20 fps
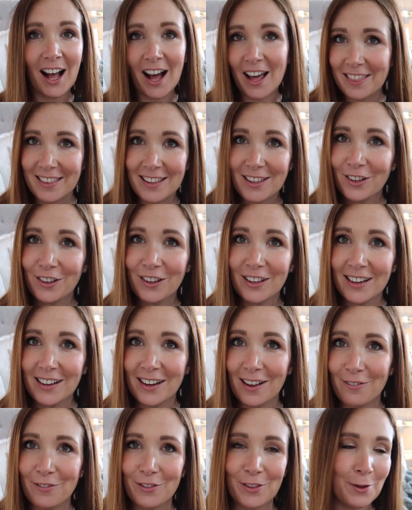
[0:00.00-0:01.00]
I think you're gonna
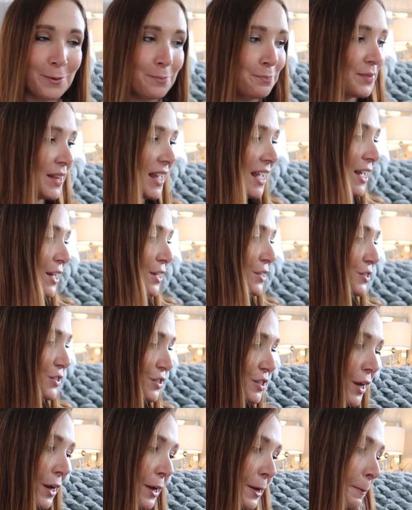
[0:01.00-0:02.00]
love them.
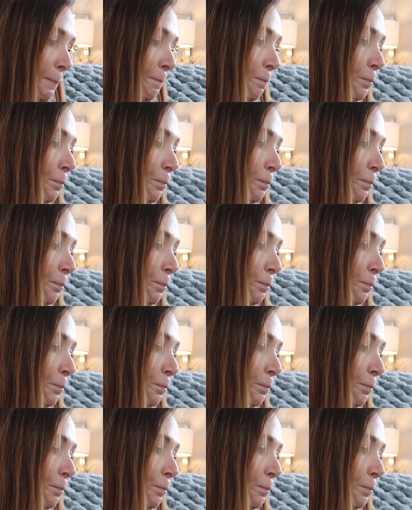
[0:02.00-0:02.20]
So